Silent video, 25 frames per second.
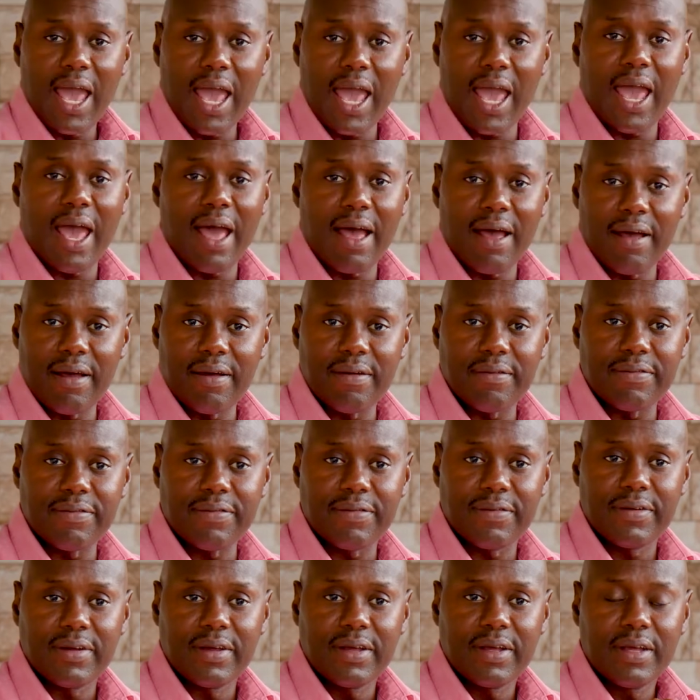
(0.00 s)
have
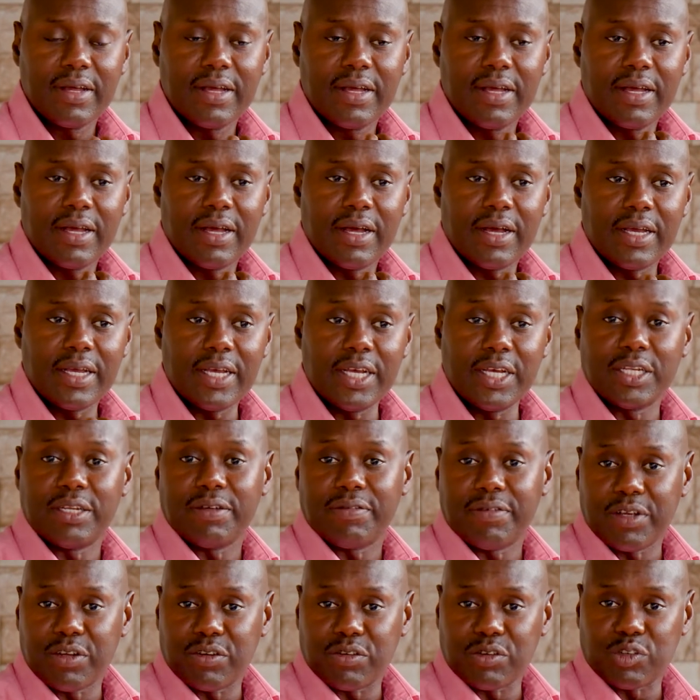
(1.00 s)

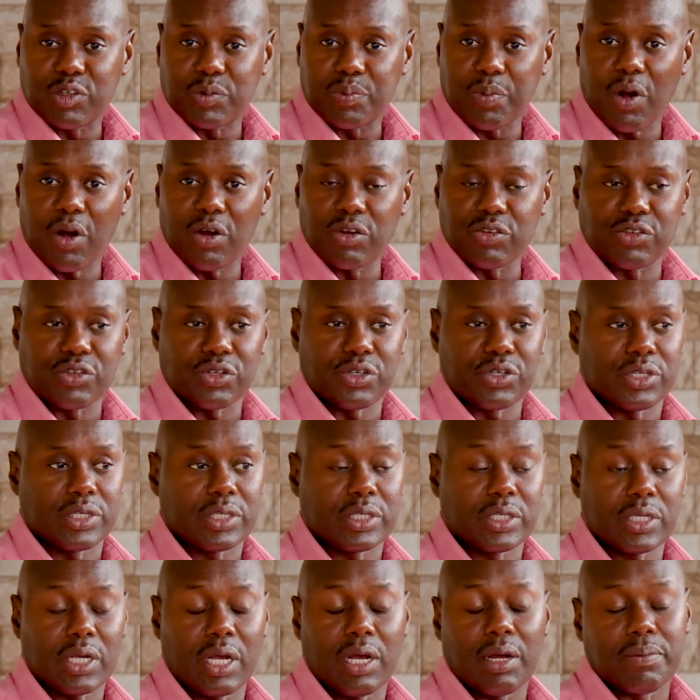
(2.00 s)
individual sponsors.
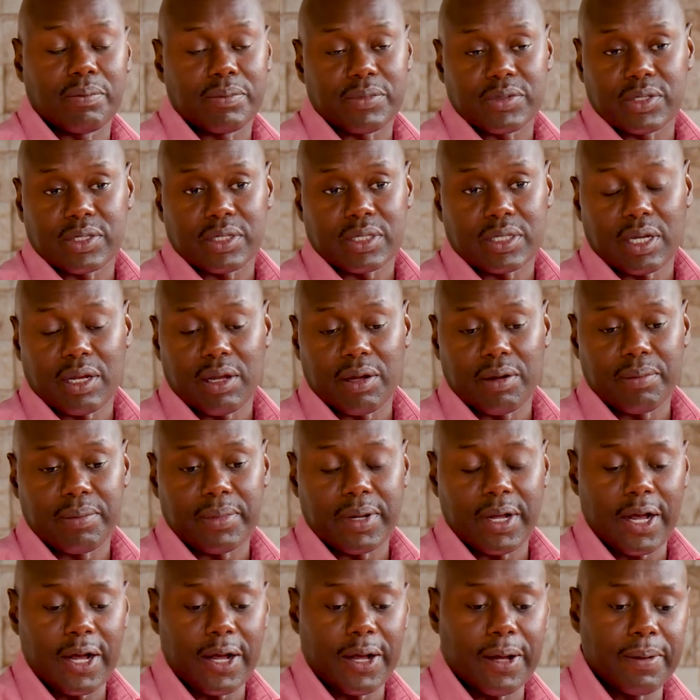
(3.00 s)
Some, some
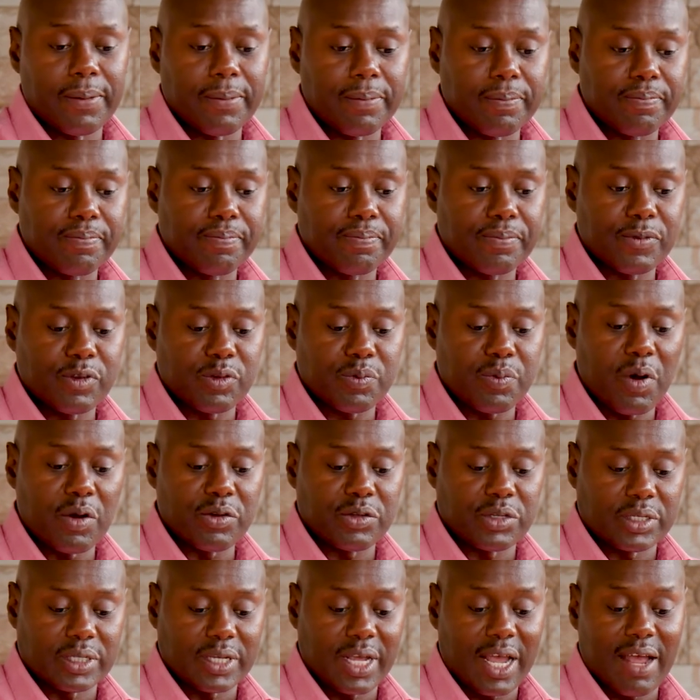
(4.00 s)
um,
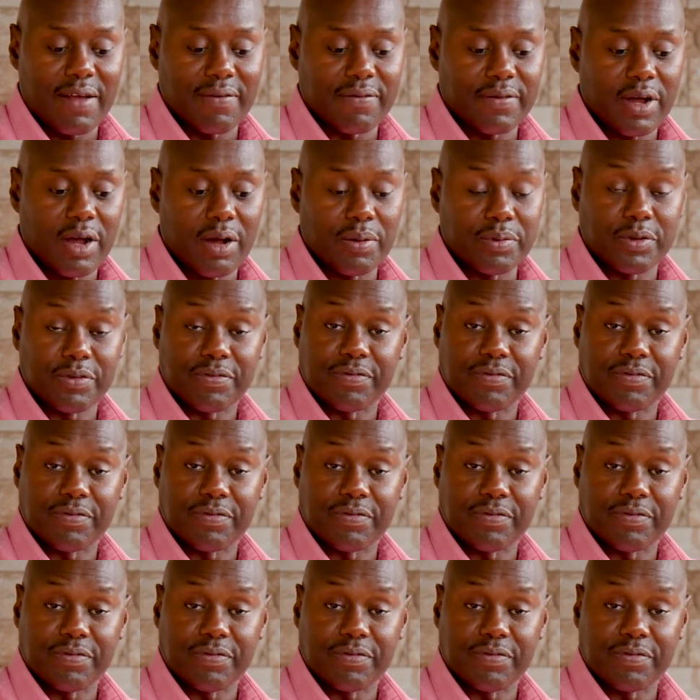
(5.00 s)
sponsors have up to